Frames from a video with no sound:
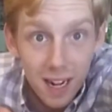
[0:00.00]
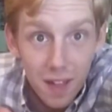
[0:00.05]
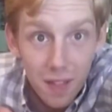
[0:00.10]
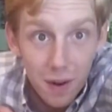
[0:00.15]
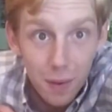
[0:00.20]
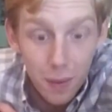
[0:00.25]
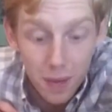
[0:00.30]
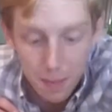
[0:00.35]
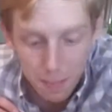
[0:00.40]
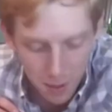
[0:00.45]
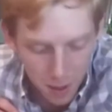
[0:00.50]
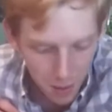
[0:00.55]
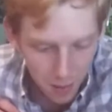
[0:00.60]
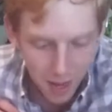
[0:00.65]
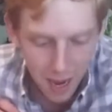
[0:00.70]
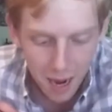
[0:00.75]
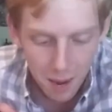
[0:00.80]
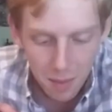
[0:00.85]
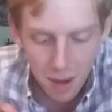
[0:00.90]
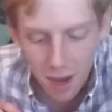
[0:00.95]
another
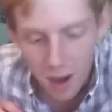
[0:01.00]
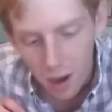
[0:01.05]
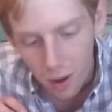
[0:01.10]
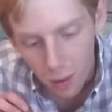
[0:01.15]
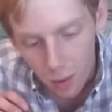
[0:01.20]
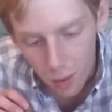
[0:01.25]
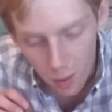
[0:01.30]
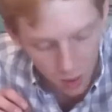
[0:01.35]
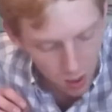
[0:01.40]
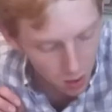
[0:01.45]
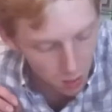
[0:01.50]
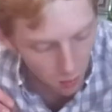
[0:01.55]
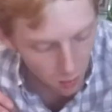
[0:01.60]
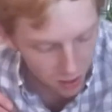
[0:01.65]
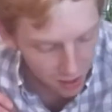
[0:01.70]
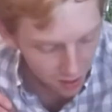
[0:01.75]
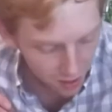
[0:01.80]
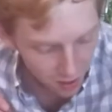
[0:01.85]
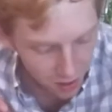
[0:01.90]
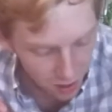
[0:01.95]
Repo game.
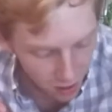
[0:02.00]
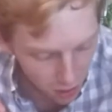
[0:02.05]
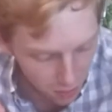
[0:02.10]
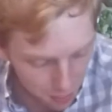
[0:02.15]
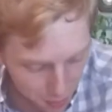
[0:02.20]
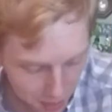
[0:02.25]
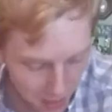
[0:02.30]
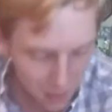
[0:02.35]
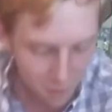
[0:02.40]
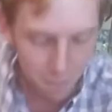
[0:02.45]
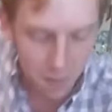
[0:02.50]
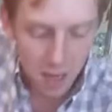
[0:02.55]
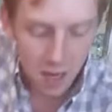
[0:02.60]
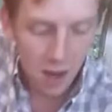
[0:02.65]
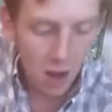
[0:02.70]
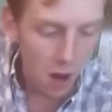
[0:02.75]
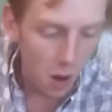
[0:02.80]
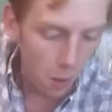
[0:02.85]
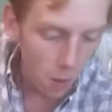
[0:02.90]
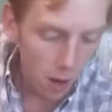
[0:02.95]
You don't believe
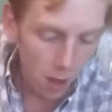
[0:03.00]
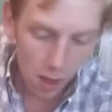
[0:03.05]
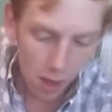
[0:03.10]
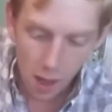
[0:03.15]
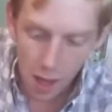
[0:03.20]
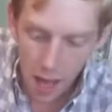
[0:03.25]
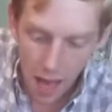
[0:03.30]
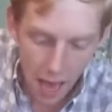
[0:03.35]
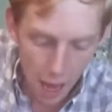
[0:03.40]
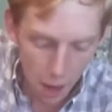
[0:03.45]
me? Well,